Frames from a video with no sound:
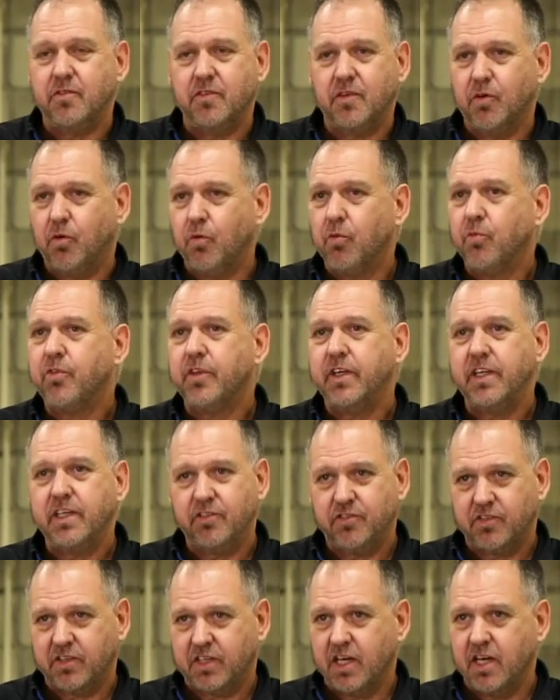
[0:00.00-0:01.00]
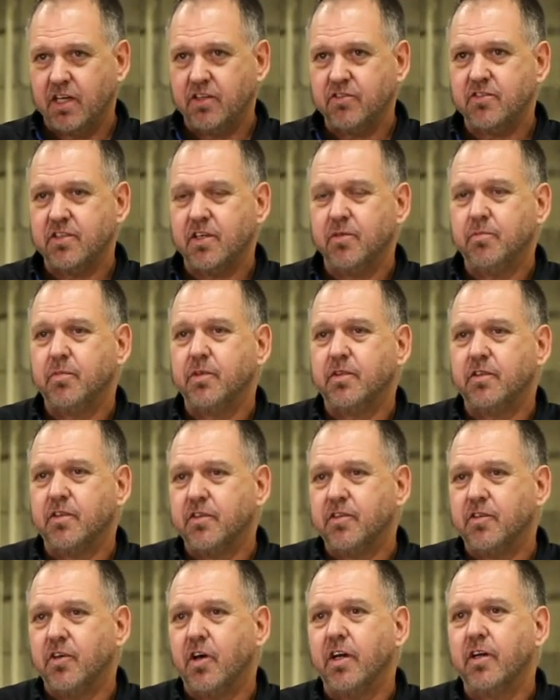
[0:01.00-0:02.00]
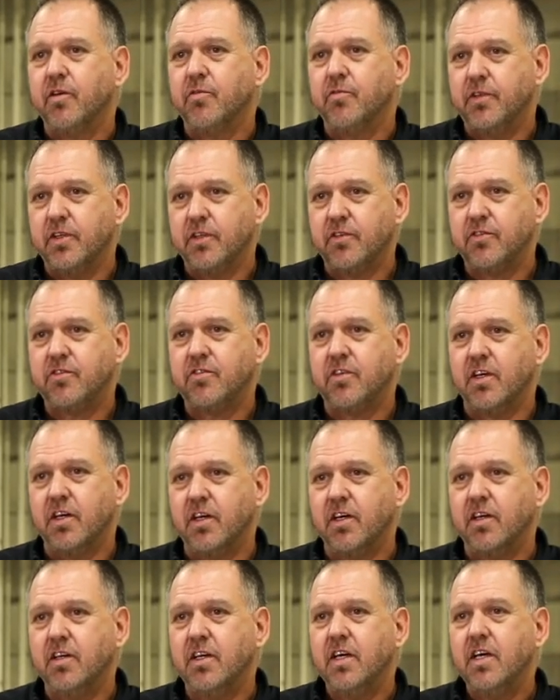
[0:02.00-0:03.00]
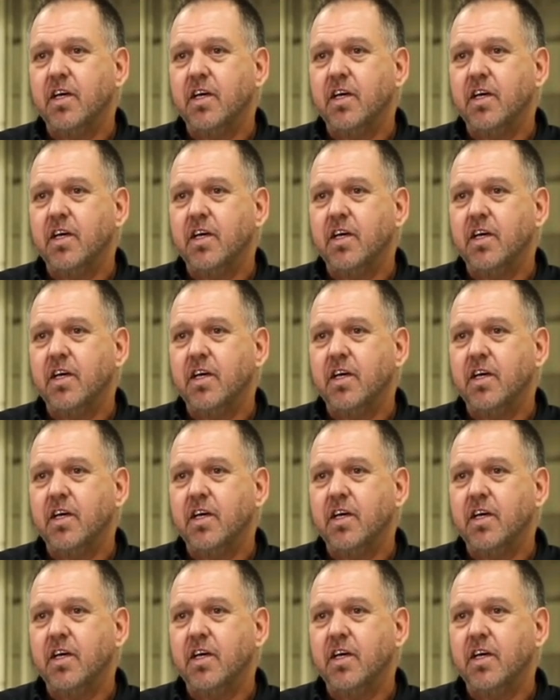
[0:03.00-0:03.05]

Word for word: The whole thing is a concept, but the thought of this uh,